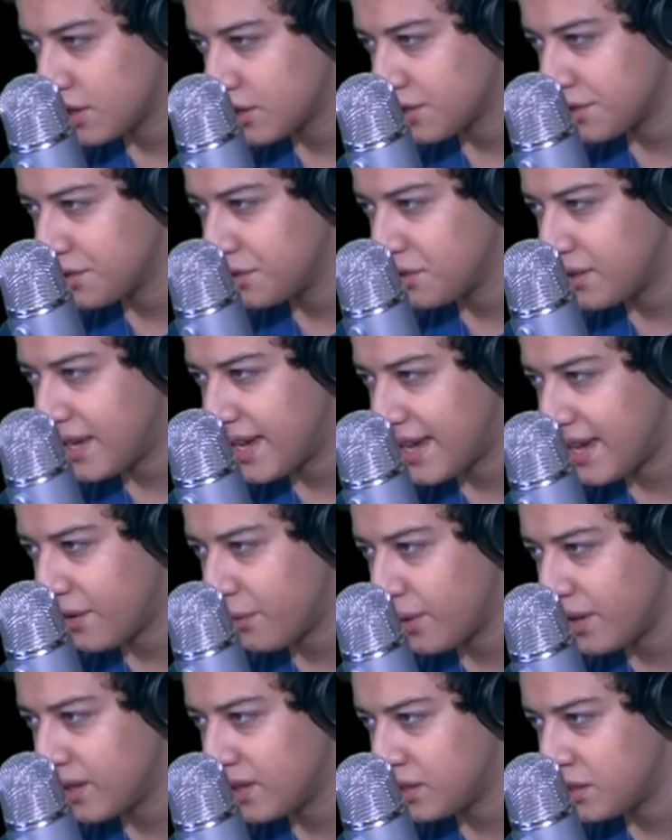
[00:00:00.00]
so you can't
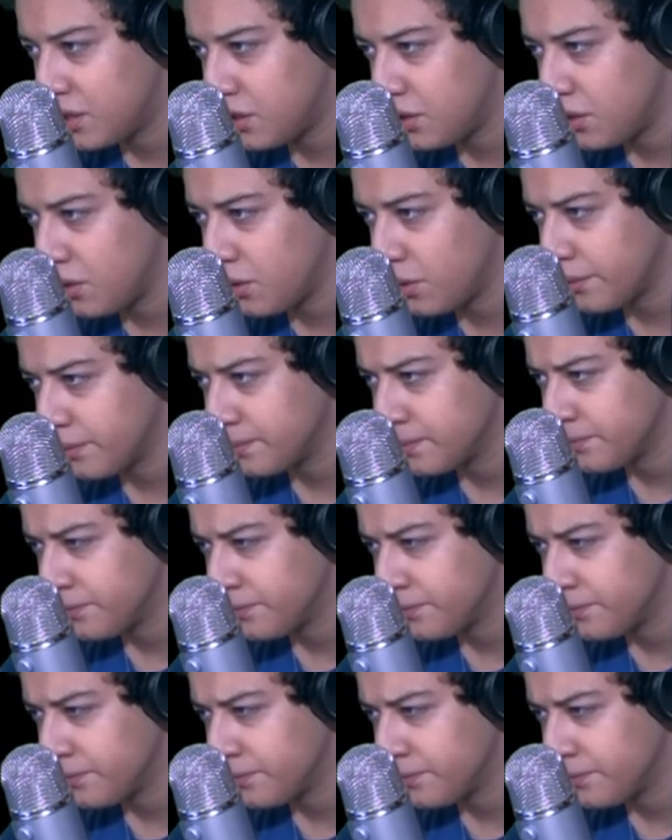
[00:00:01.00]
really do.